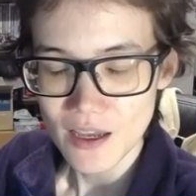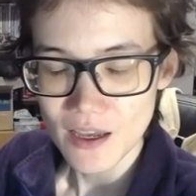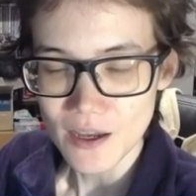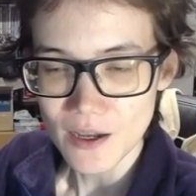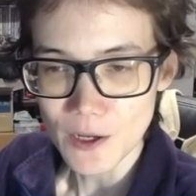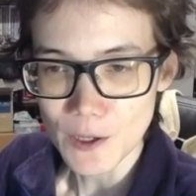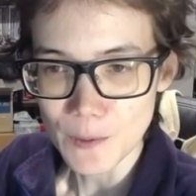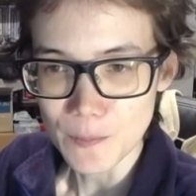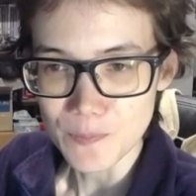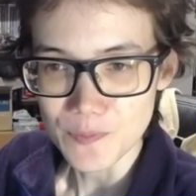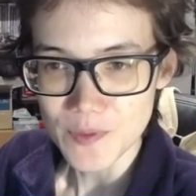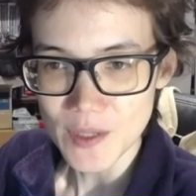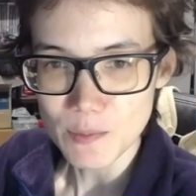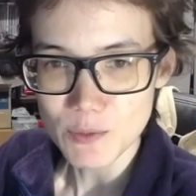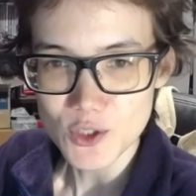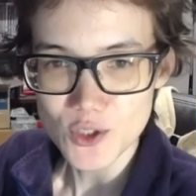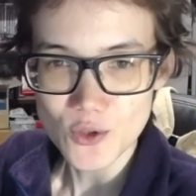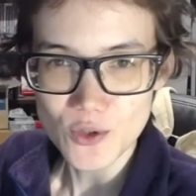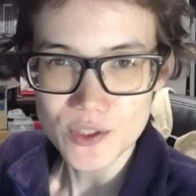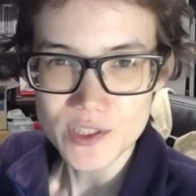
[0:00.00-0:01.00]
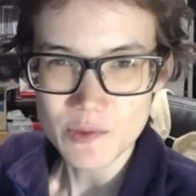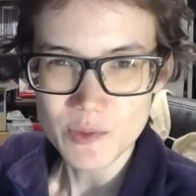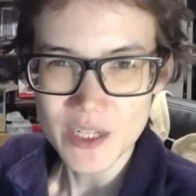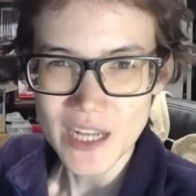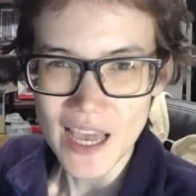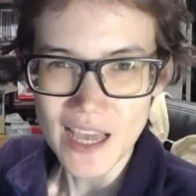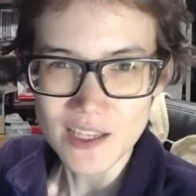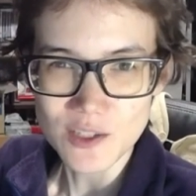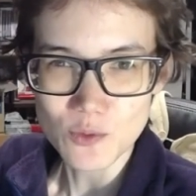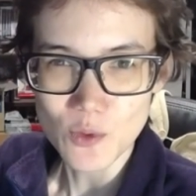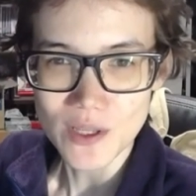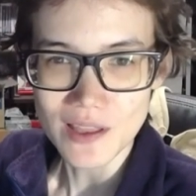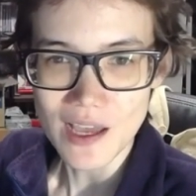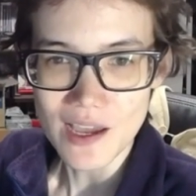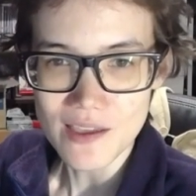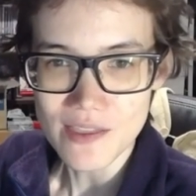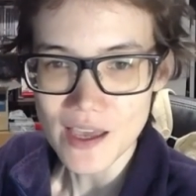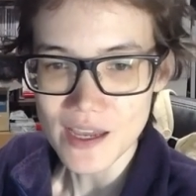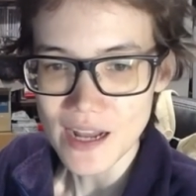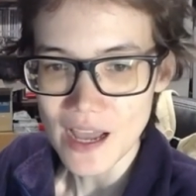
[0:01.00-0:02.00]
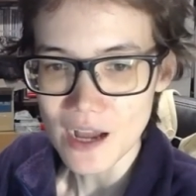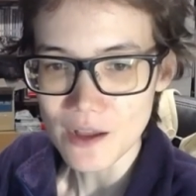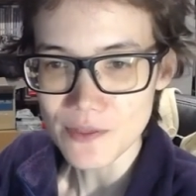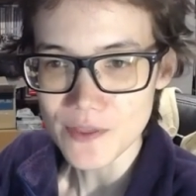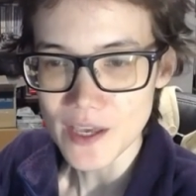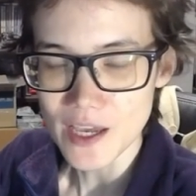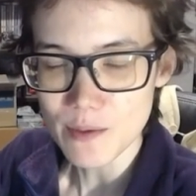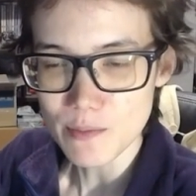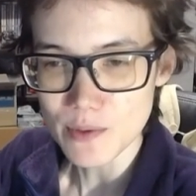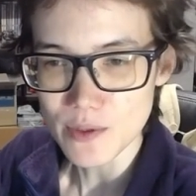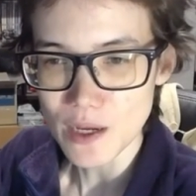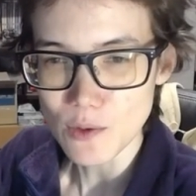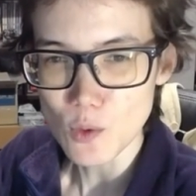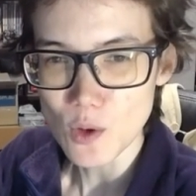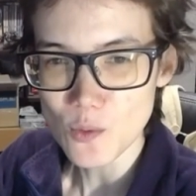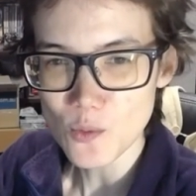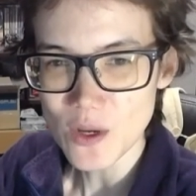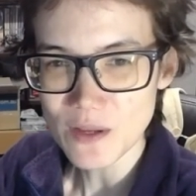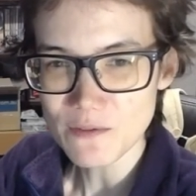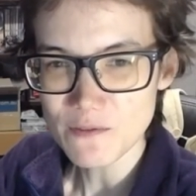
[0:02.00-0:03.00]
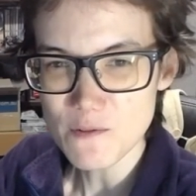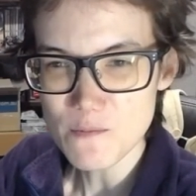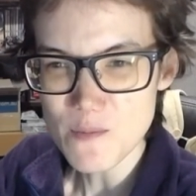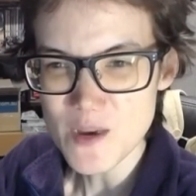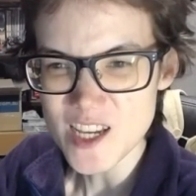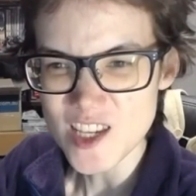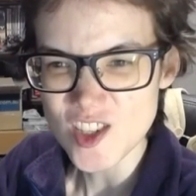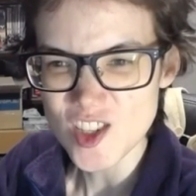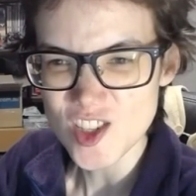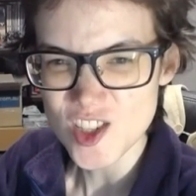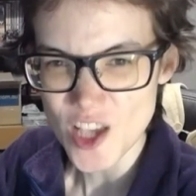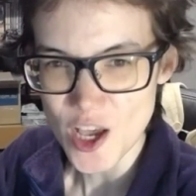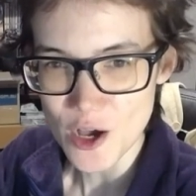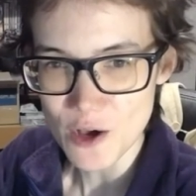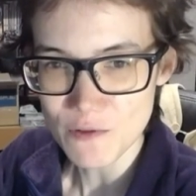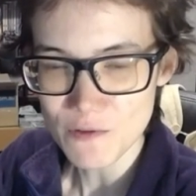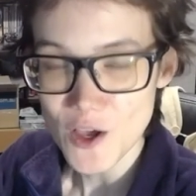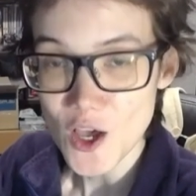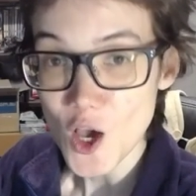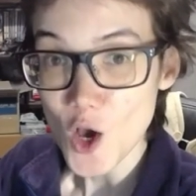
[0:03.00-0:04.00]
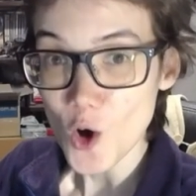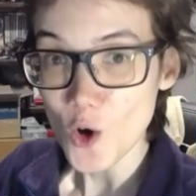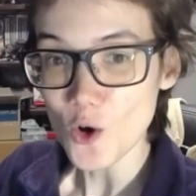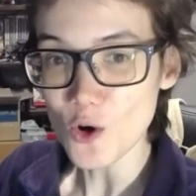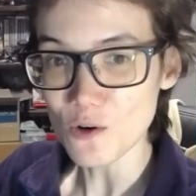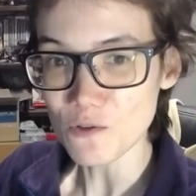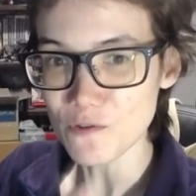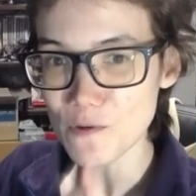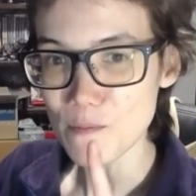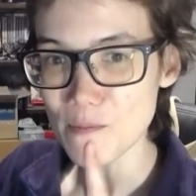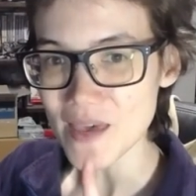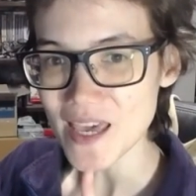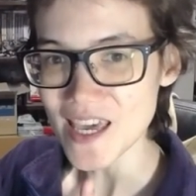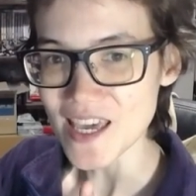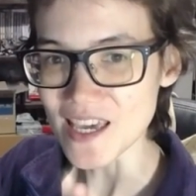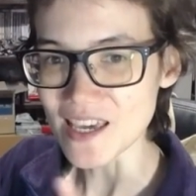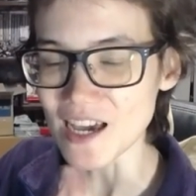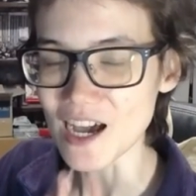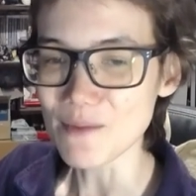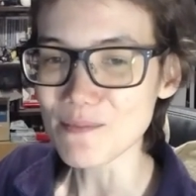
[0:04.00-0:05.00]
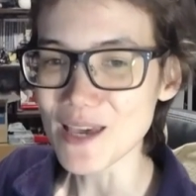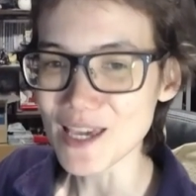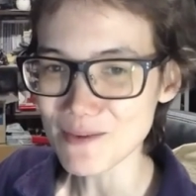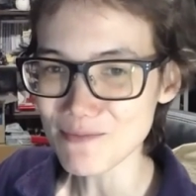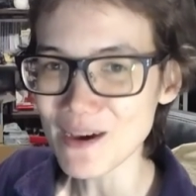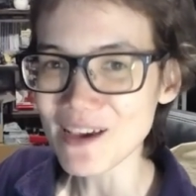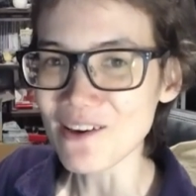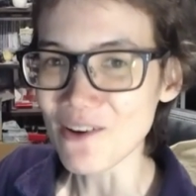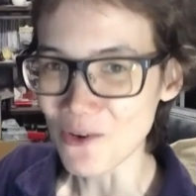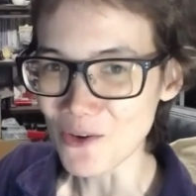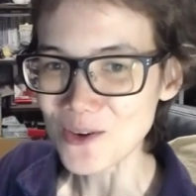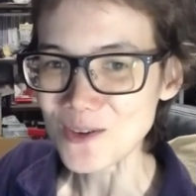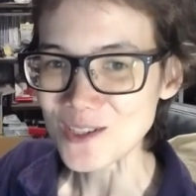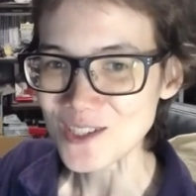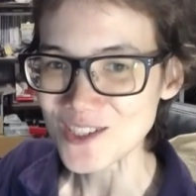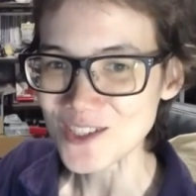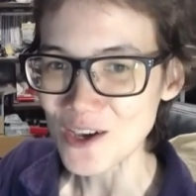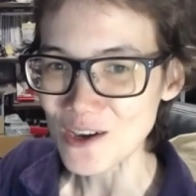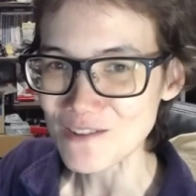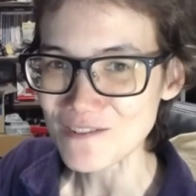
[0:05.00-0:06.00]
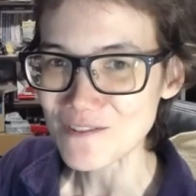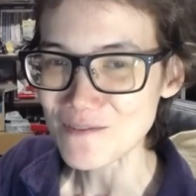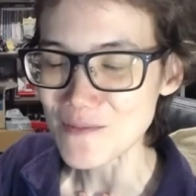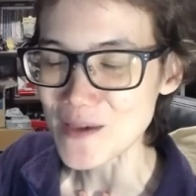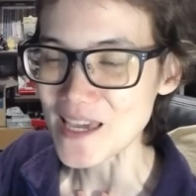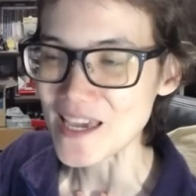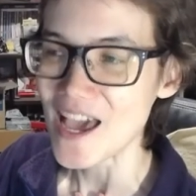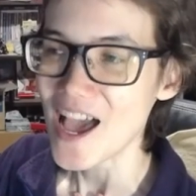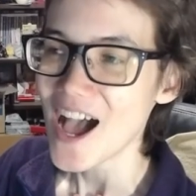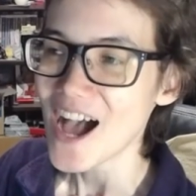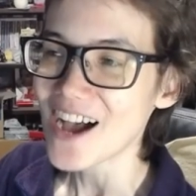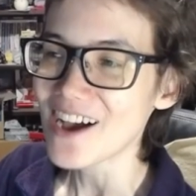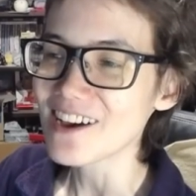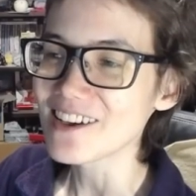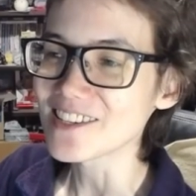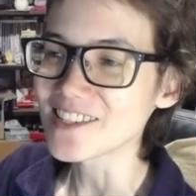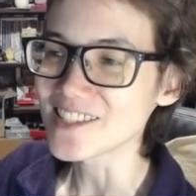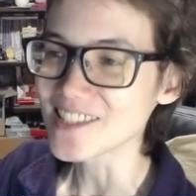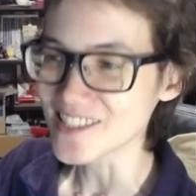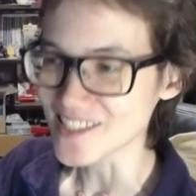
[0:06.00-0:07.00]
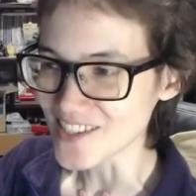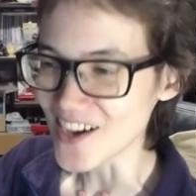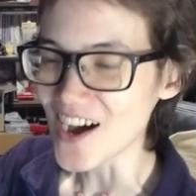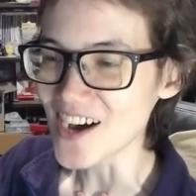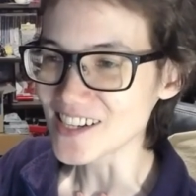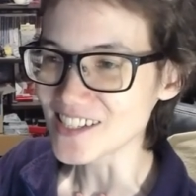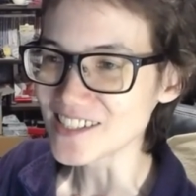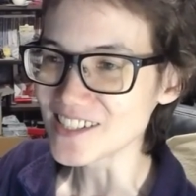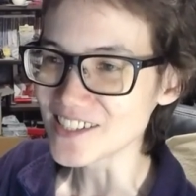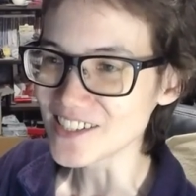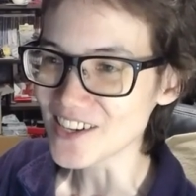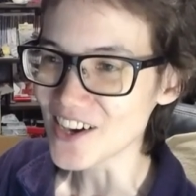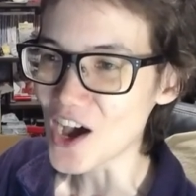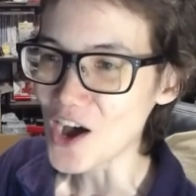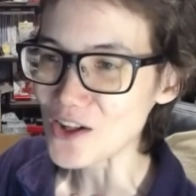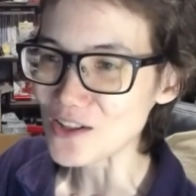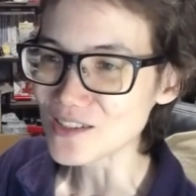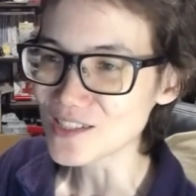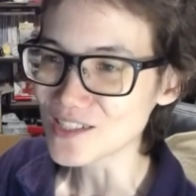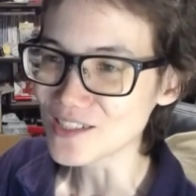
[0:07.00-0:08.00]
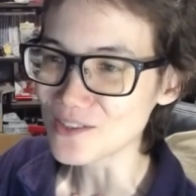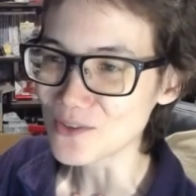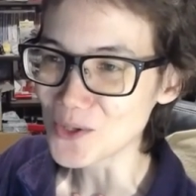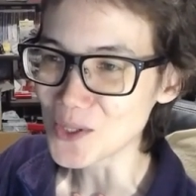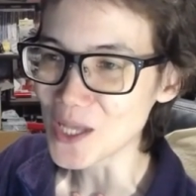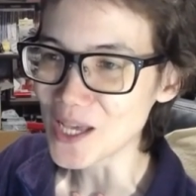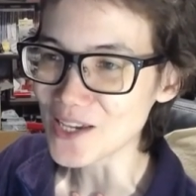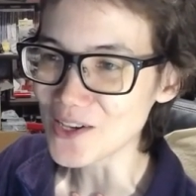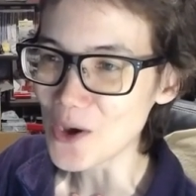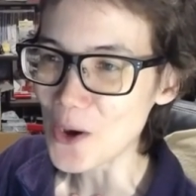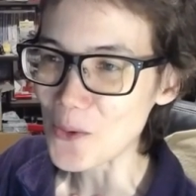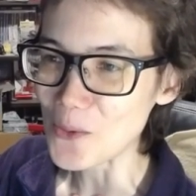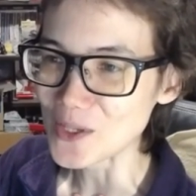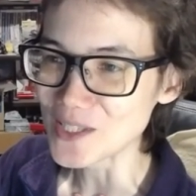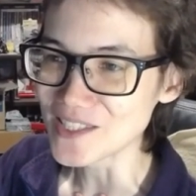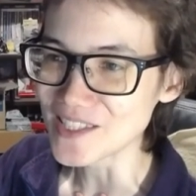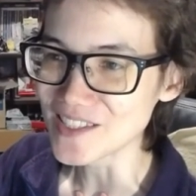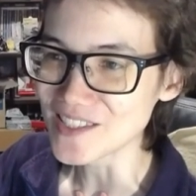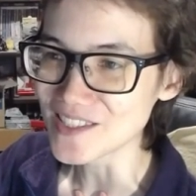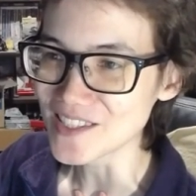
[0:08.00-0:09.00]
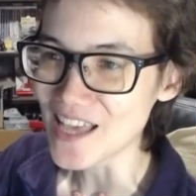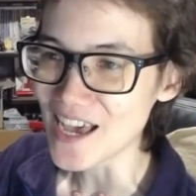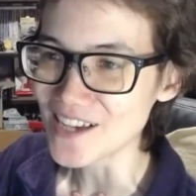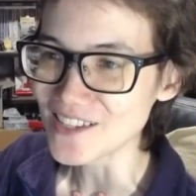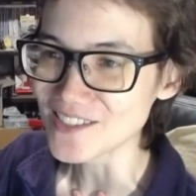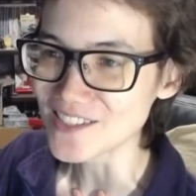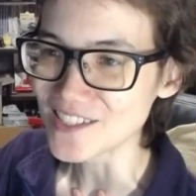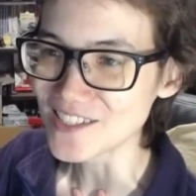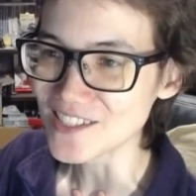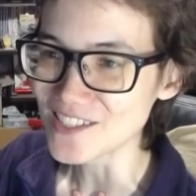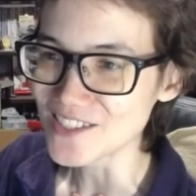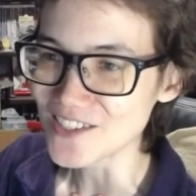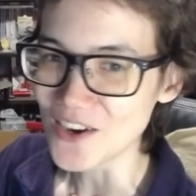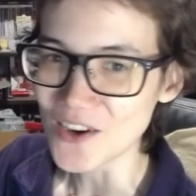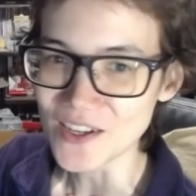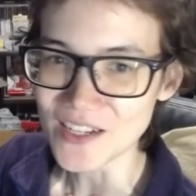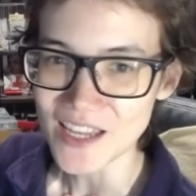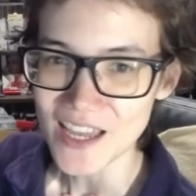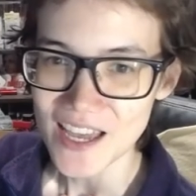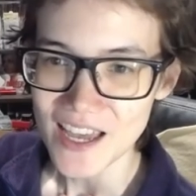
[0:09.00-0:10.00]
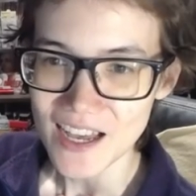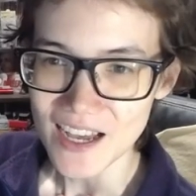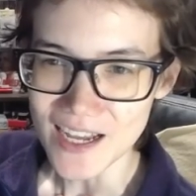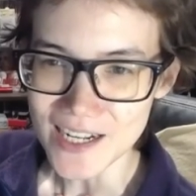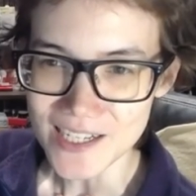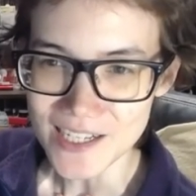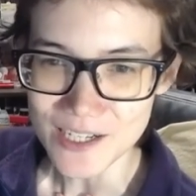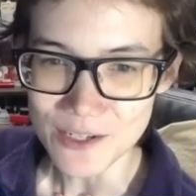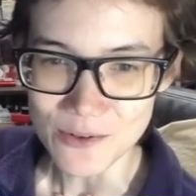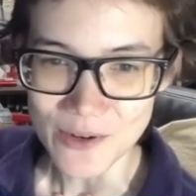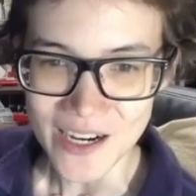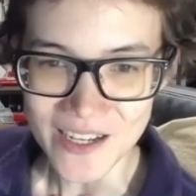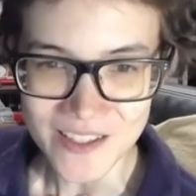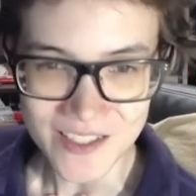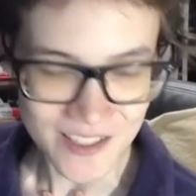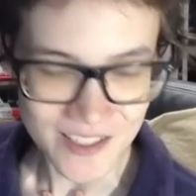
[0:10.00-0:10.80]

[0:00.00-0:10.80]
I'm sure someone has one like that out there, but I want one for myself. Or for me, I make my own shirt for me. I started a cult and all I got was this lousy shirt. I need to write this